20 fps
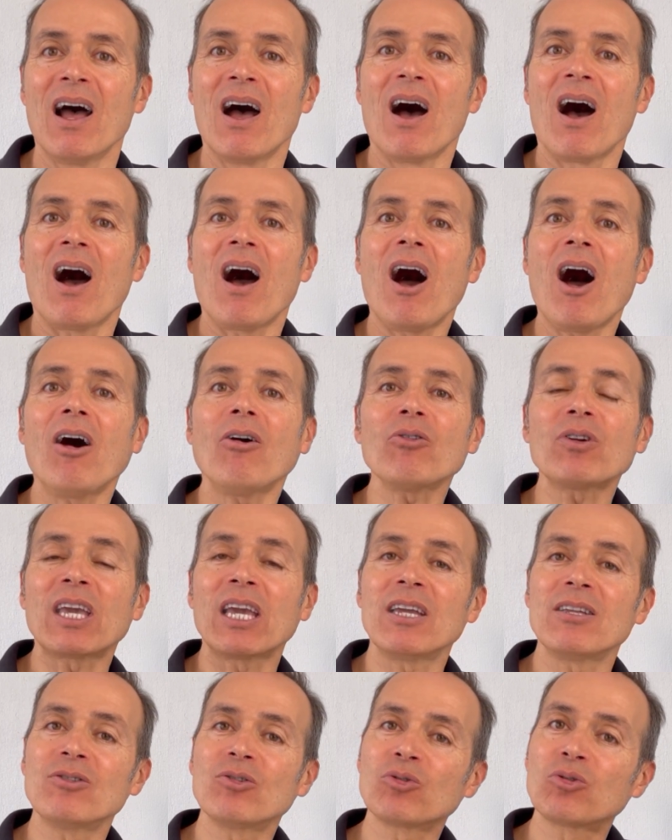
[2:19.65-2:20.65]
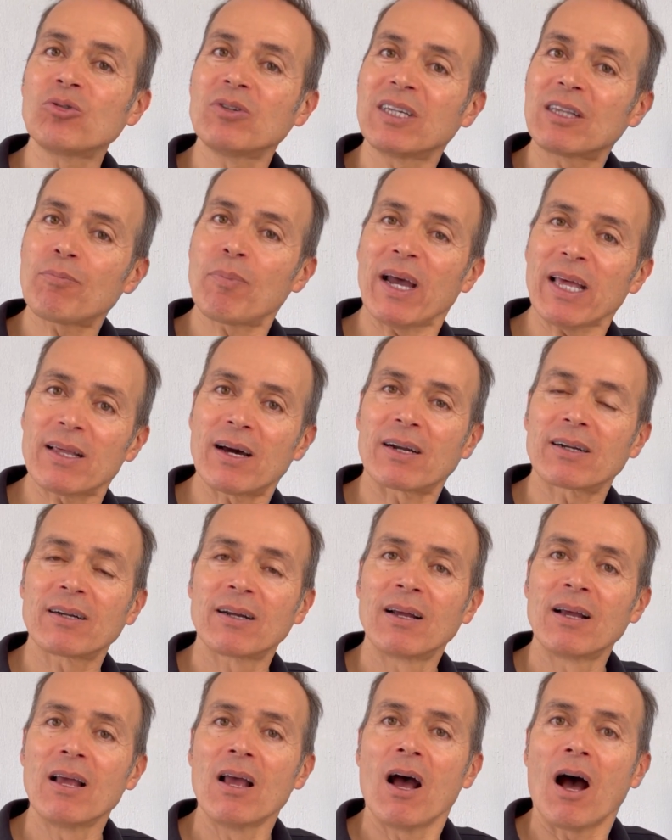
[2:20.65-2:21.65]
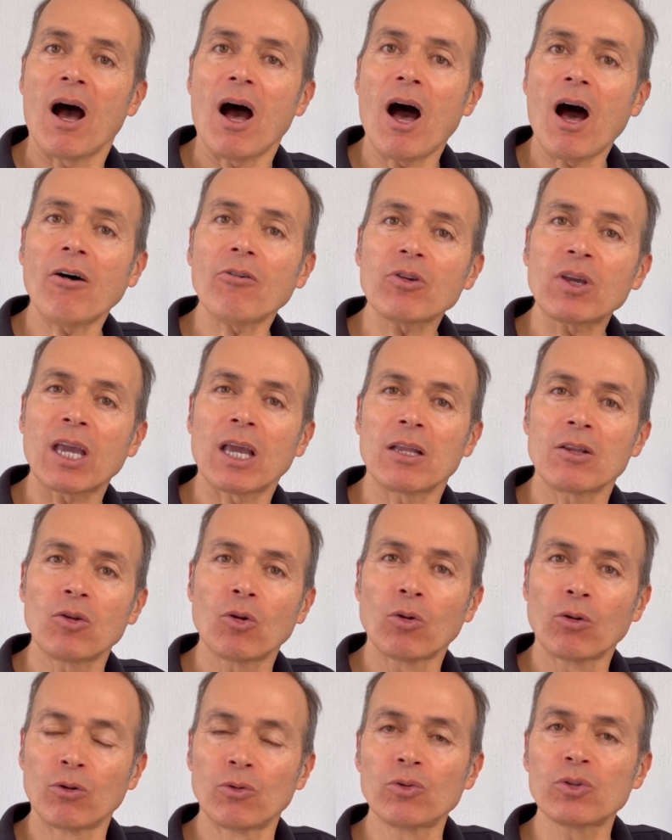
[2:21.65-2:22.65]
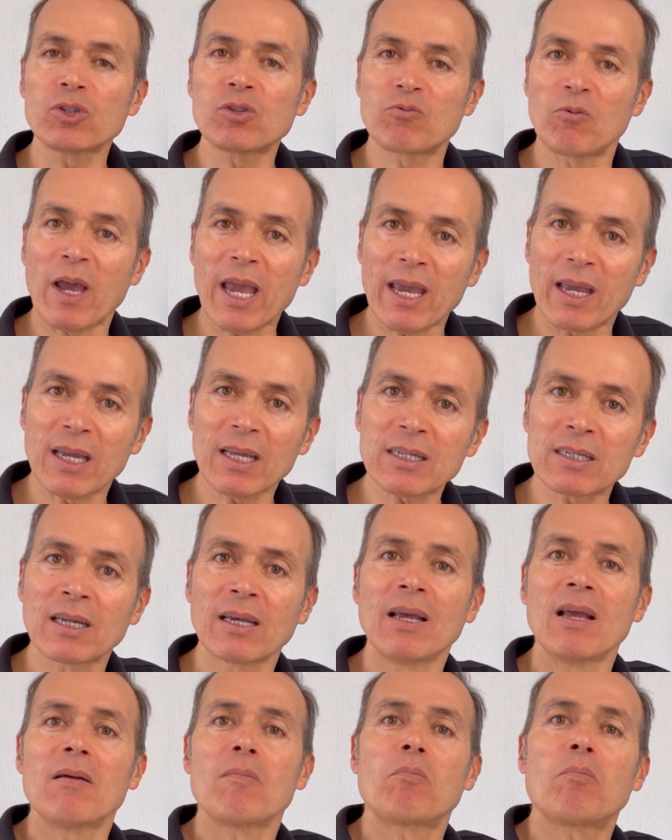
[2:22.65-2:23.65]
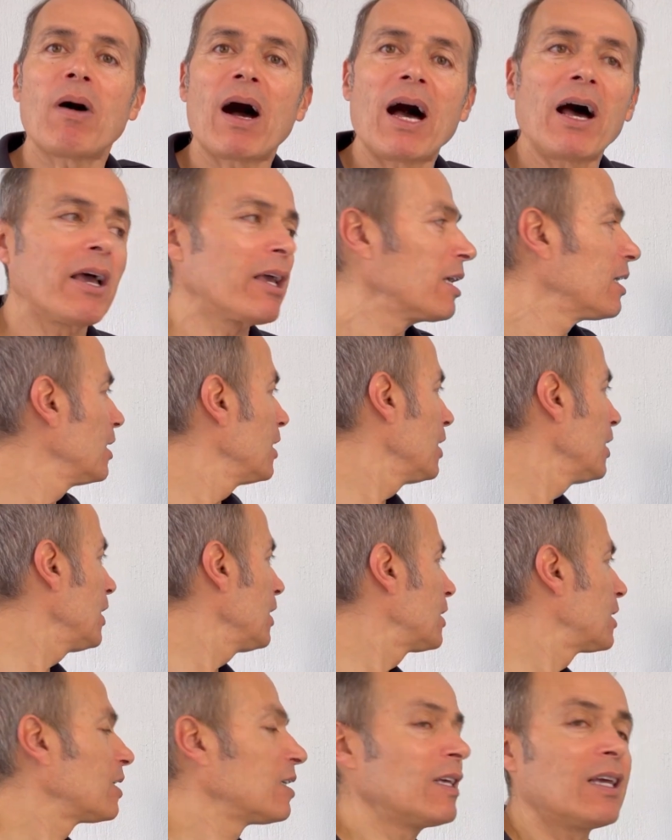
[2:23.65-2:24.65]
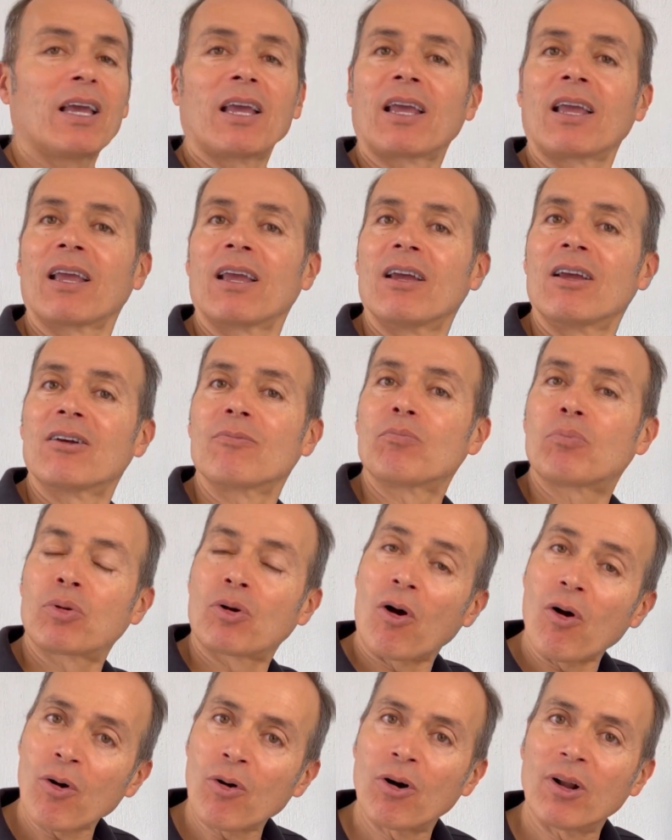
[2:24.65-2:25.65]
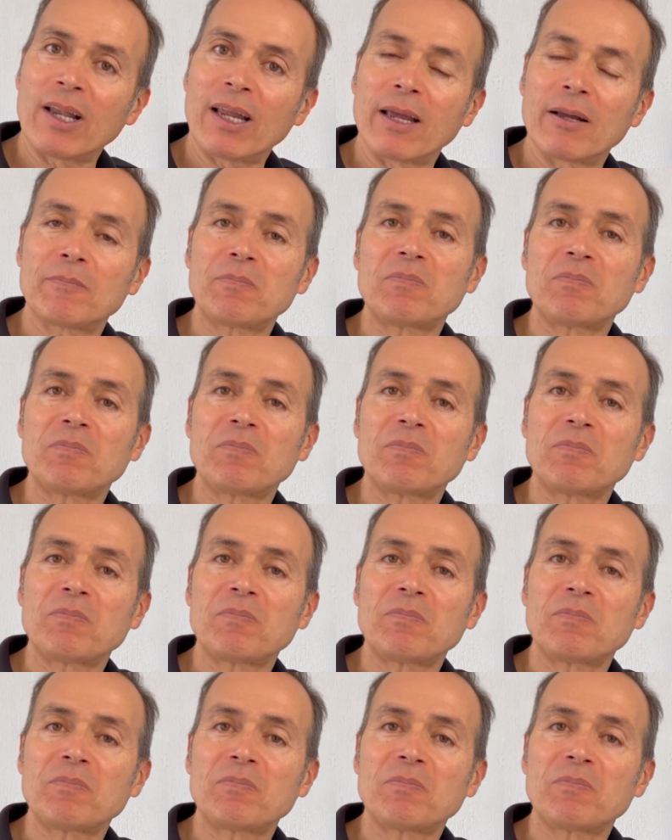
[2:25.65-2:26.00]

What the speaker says: How can you do it better? How can you lose weight by eating broccoli?